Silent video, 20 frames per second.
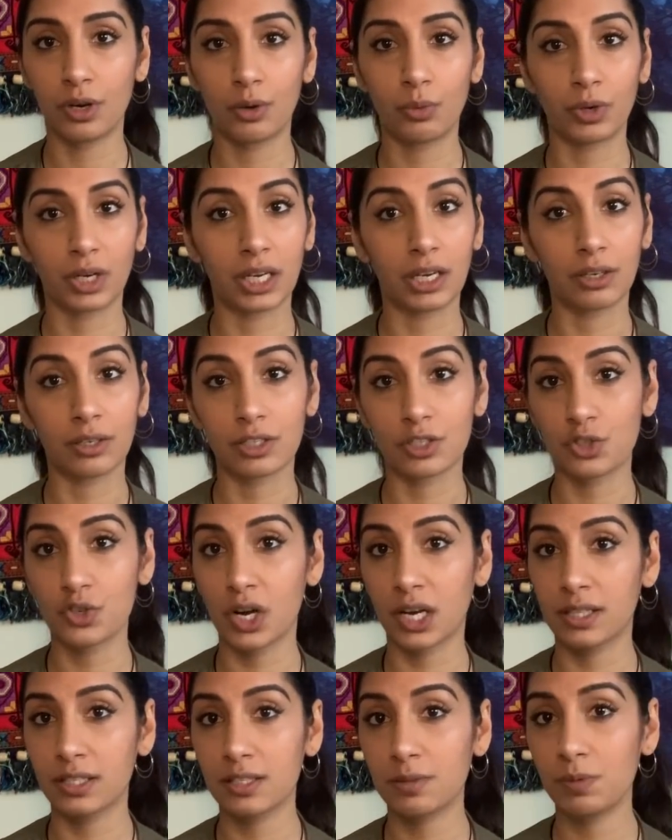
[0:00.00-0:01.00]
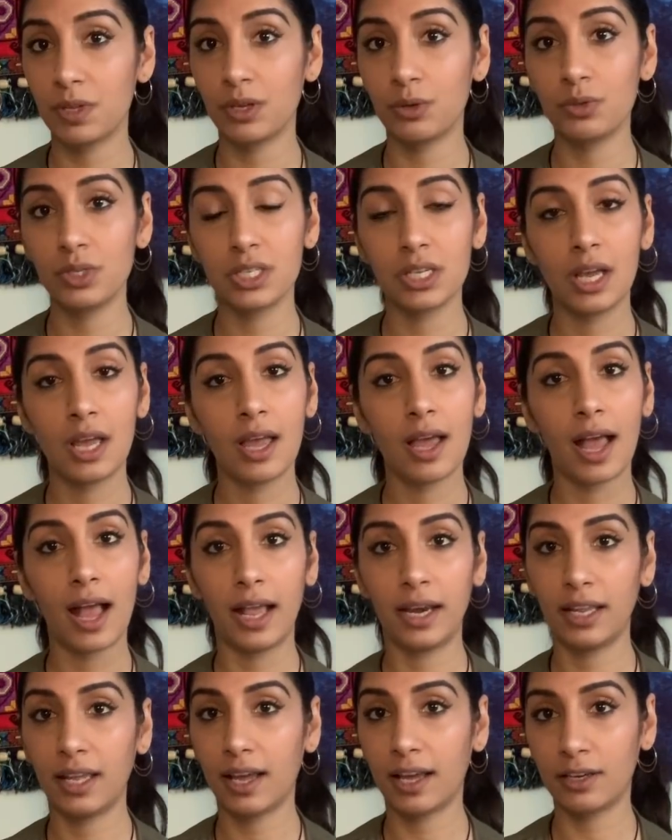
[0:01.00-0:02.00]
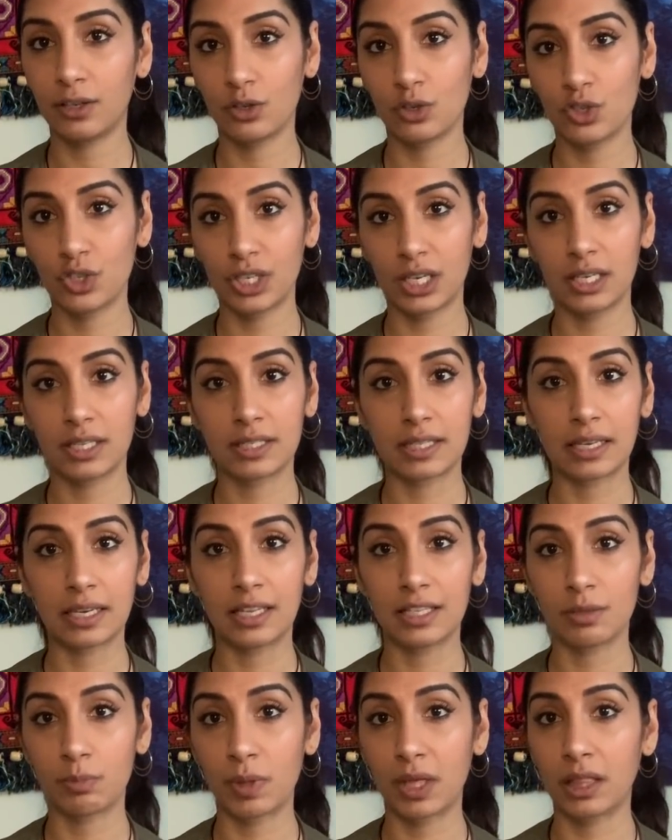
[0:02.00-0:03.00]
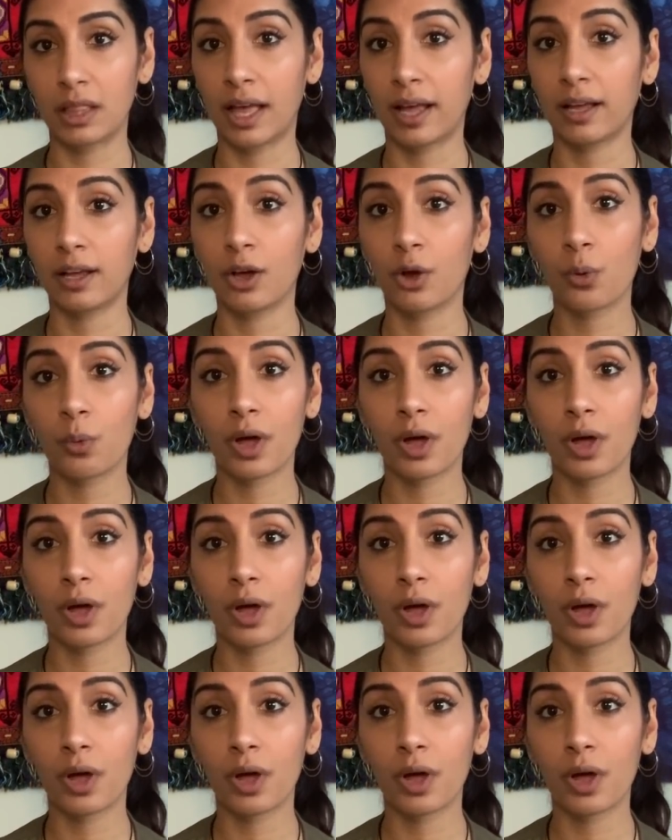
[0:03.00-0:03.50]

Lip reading: We're here to transmute any energies that need to be let go